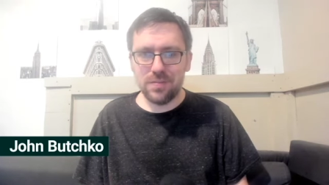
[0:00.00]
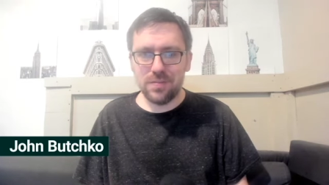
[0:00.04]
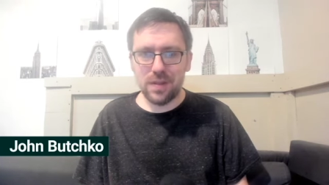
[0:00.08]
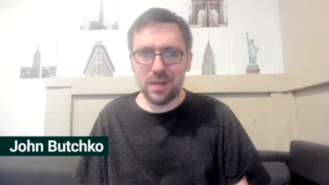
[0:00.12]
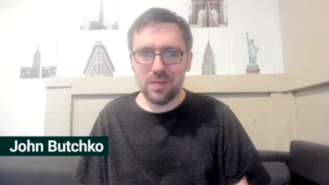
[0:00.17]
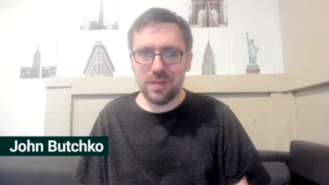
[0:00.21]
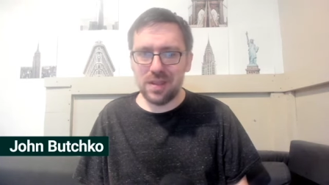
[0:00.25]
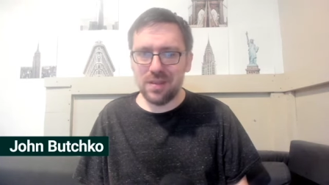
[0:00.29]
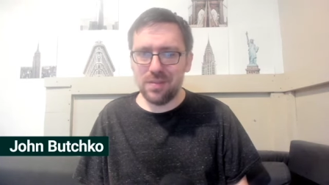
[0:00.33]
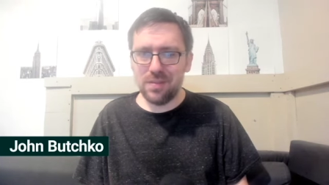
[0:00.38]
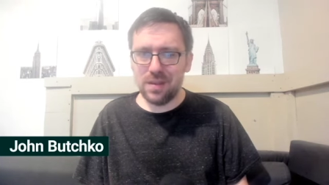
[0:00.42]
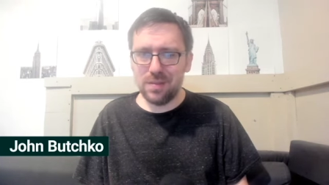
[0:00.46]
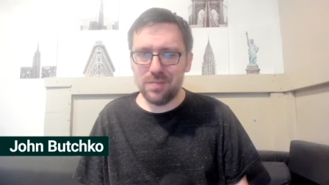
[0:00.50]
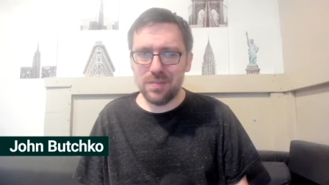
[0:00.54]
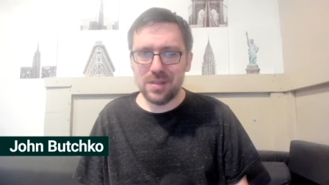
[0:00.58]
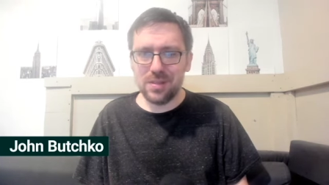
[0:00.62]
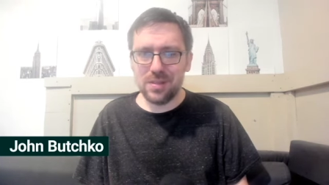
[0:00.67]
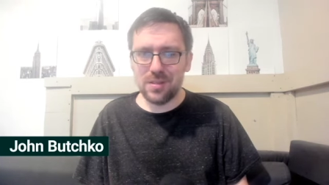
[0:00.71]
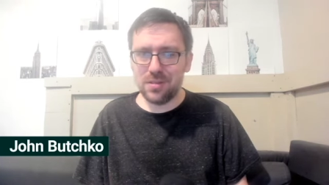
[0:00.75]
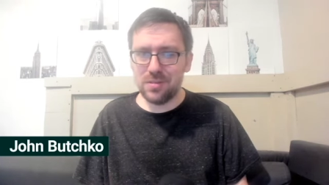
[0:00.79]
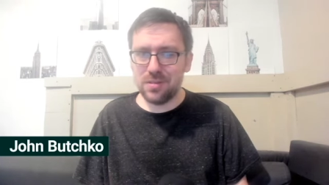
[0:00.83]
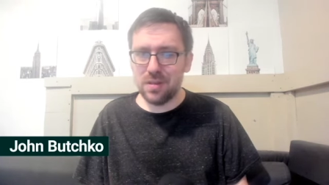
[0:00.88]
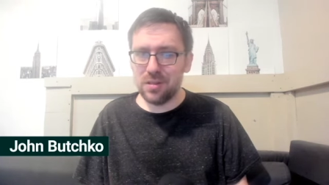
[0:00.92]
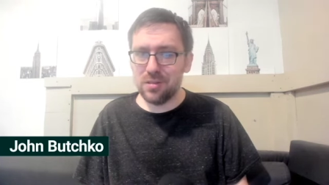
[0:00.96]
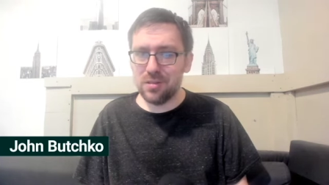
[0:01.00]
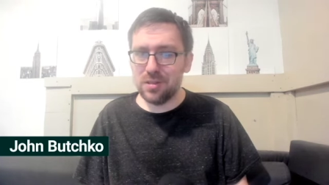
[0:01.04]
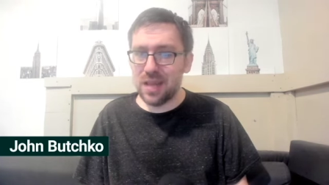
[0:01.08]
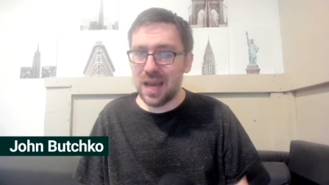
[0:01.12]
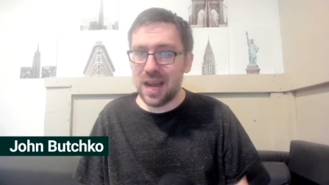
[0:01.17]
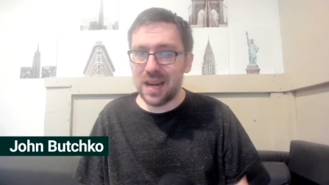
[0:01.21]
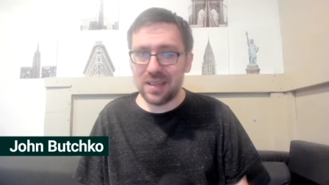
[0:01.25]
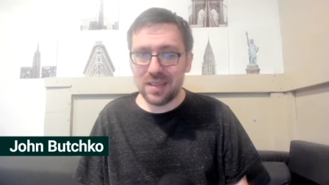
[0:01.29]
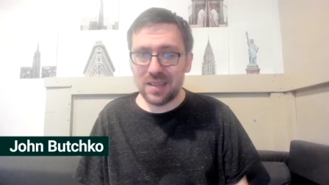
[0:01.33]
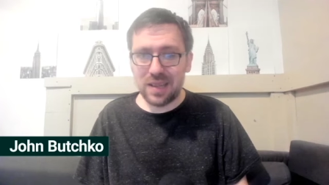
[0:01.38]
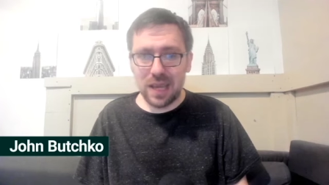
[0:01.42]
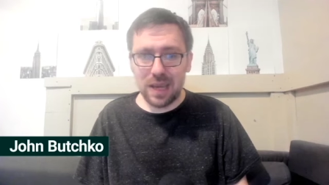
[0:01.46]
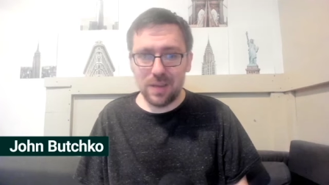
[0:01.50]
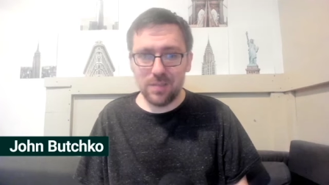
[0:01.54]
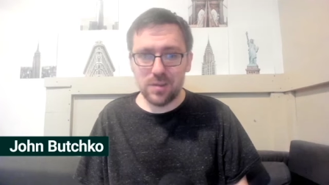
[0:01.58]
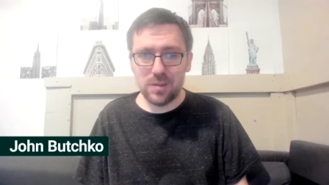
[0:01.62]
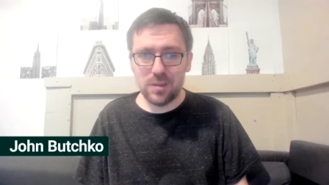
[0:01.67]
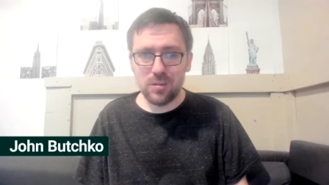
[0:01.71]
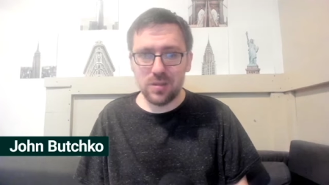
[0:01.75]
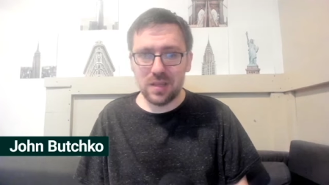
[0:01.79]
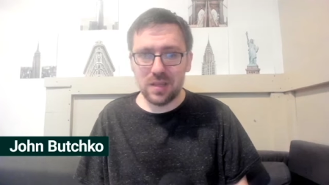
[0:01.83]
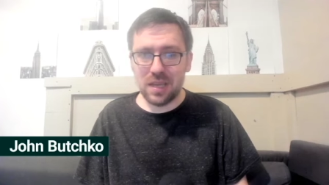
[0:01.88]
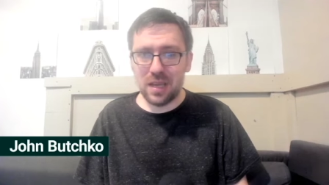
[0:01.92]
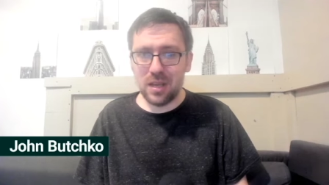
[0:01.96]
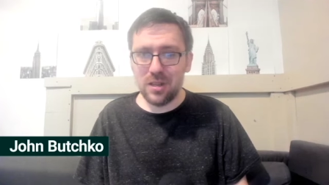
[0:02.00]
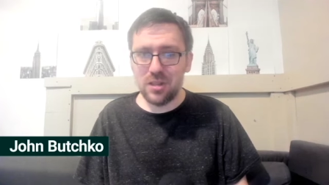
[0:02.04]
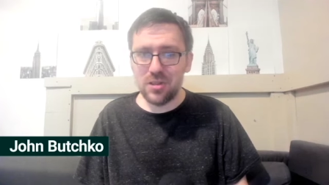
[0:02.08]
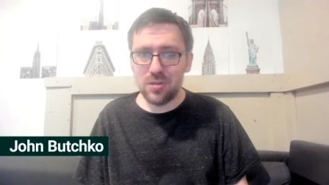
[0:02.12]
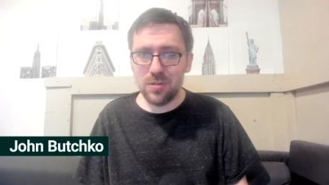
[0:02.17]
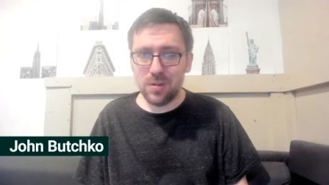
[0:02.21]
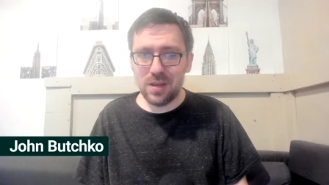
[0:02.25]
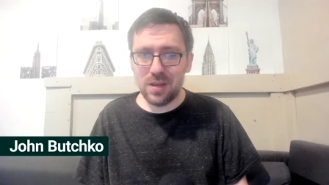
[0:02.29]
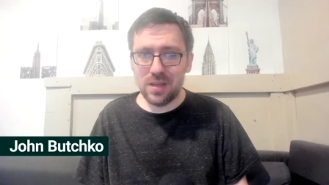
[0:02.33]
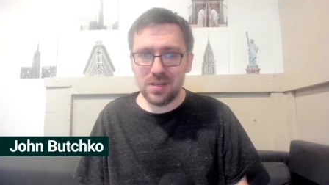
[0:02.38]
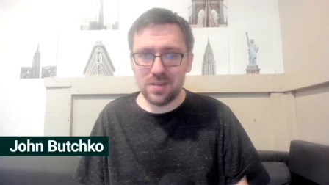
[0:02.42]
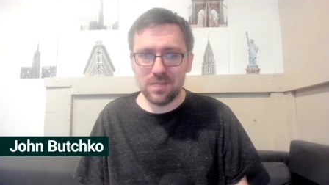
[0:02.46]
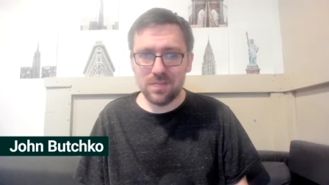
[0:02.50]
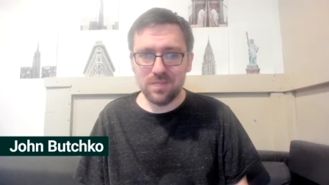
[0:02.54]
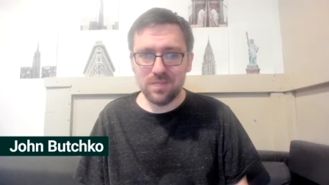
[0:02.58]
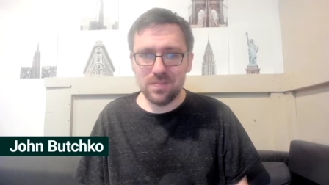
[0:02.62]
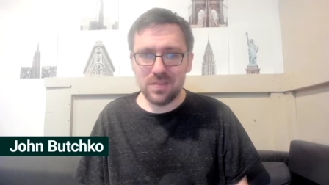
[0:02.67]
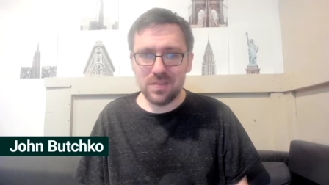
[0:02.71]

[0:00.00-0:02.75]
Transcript: I mean, he missed a lot of games due to injuries,